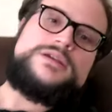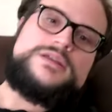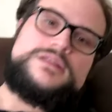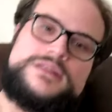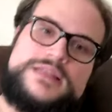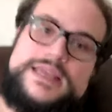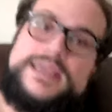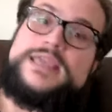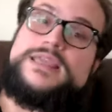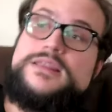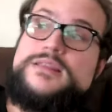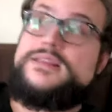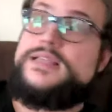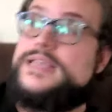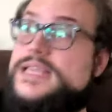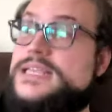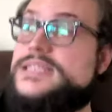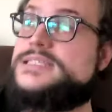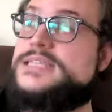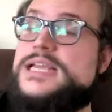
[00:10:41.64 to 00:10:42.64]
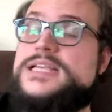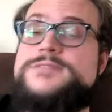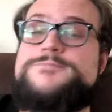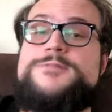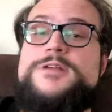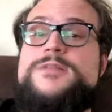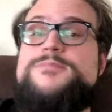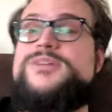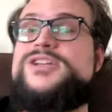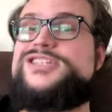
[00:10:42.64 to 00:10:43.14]
like like he says,
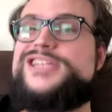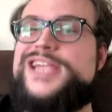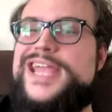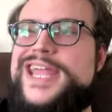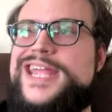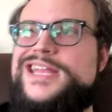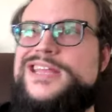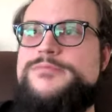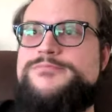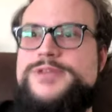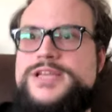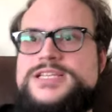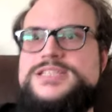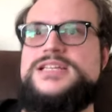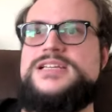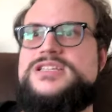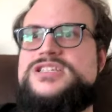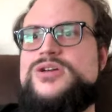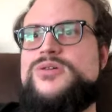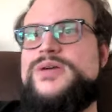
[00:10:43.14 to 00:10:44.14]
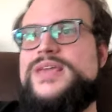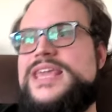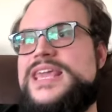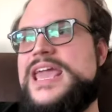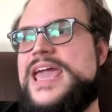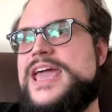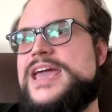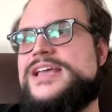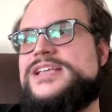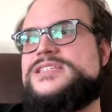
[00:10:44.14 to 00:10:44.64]
pretty much any business. So he
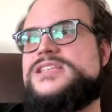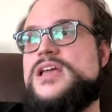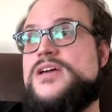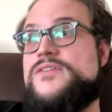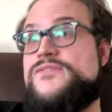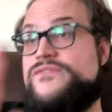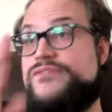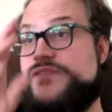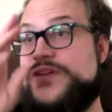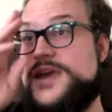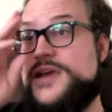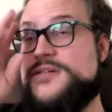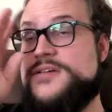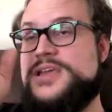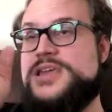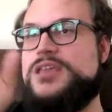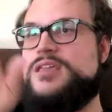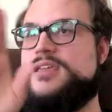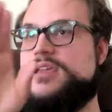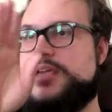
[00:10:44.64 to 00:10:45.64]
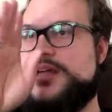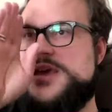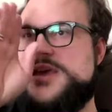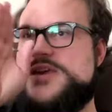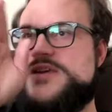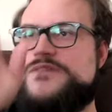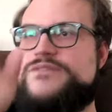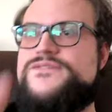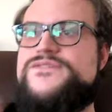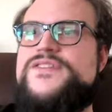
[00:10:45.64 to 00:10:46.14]
has a very
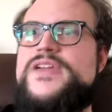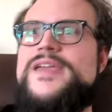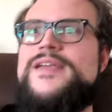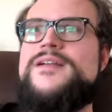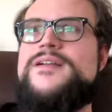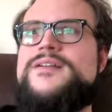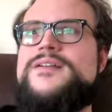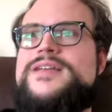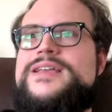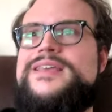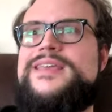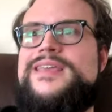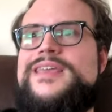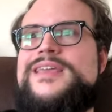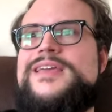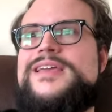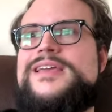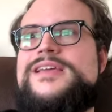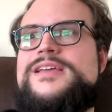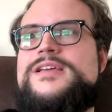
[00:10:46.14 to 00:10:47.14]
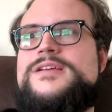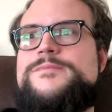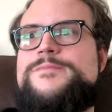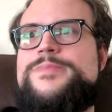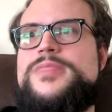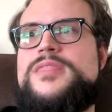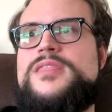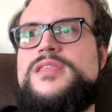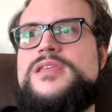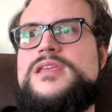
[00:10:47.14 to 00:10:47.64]
very
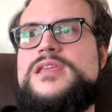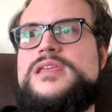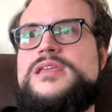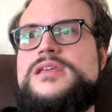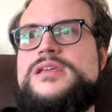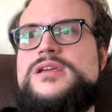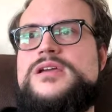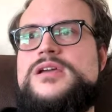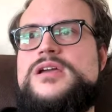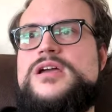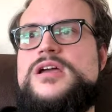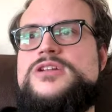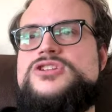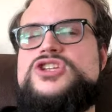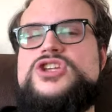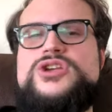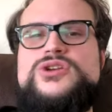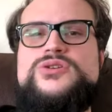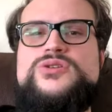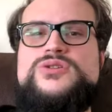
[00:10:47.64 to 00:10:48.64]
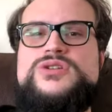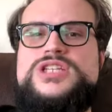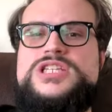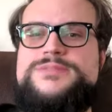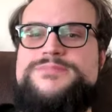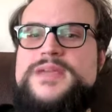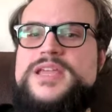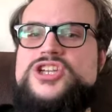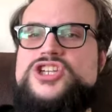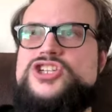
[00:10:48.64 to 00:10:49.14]
attuned
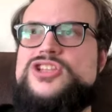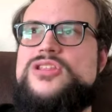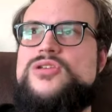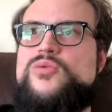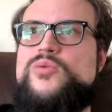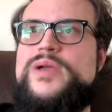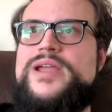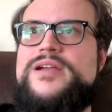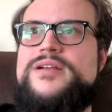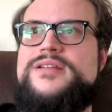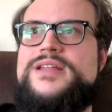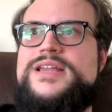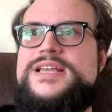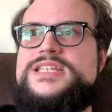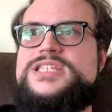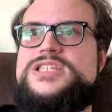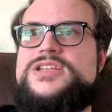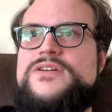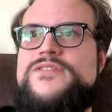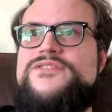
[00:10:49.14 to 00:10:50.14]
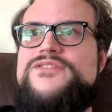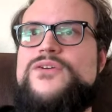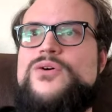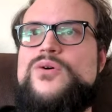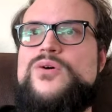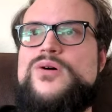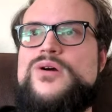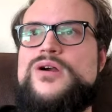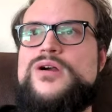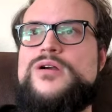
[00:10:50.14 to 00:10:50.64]
spatial awareness
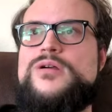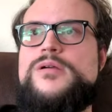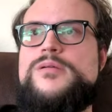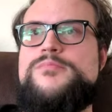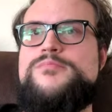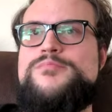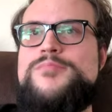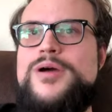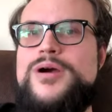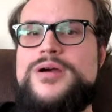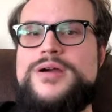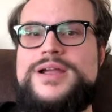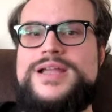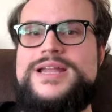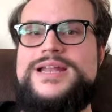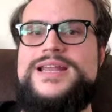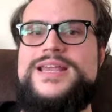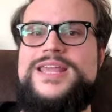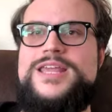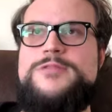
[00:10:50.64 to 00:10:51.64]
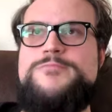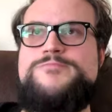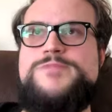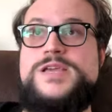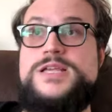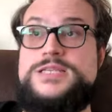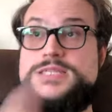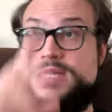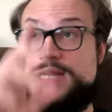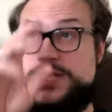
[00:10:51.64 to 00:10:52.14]
for marketing in
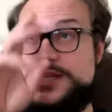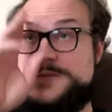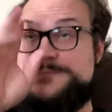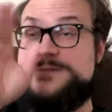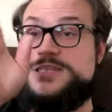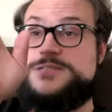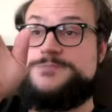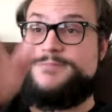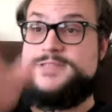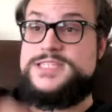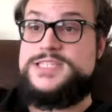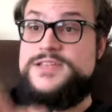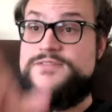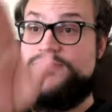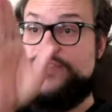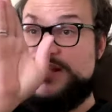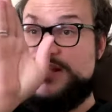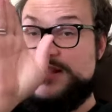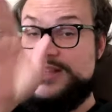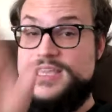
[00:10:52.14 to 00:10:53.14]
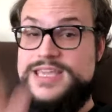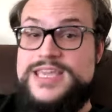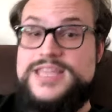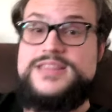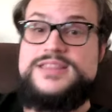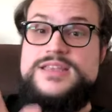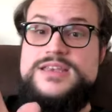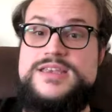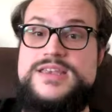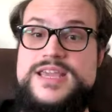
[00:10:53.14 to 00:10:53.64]
business, but specifically
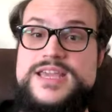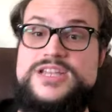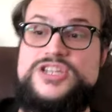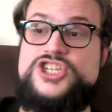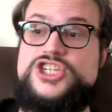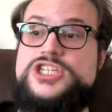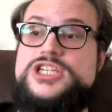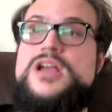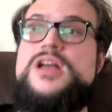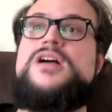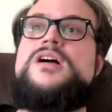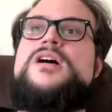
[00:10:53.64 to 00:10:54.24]
in the niche